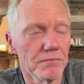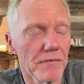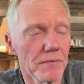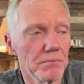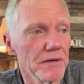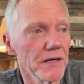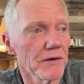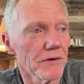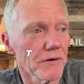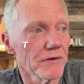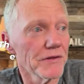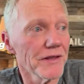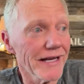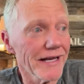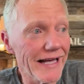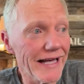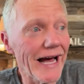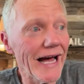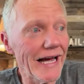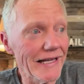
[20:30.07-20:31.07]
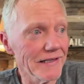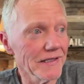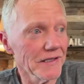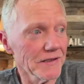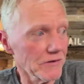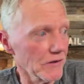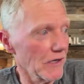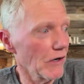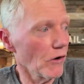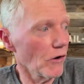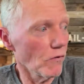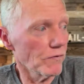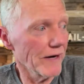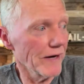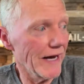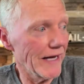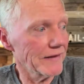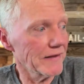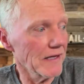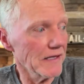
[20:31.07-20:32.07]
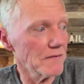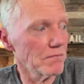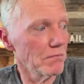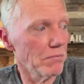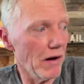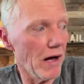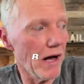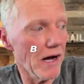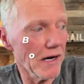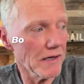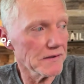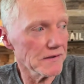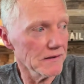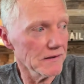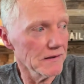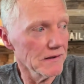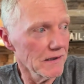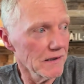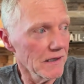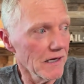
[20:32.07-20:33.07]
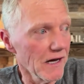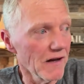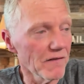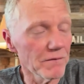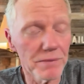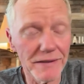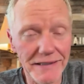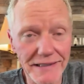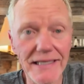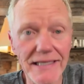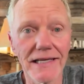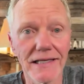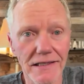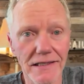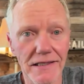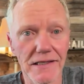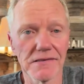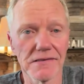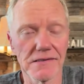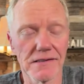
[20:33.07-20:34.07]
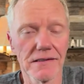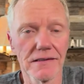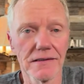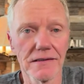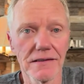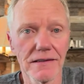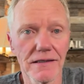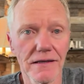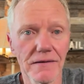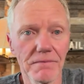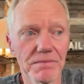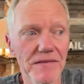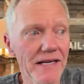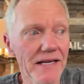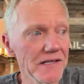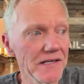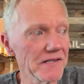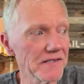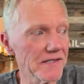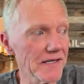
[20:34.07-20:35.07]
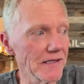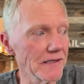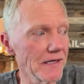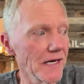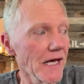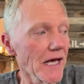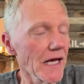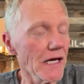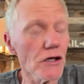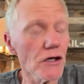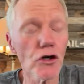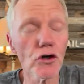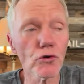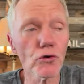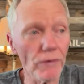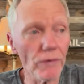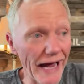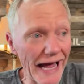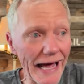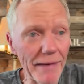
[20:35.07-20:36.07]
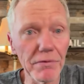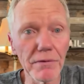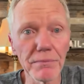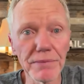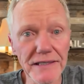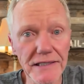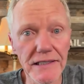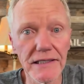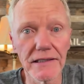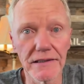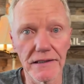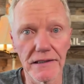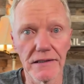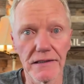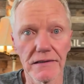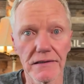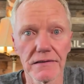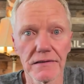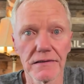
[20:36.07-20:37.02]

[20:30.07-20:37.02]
be her. The guy looked over at this box of bikinis and he said, grab a bikini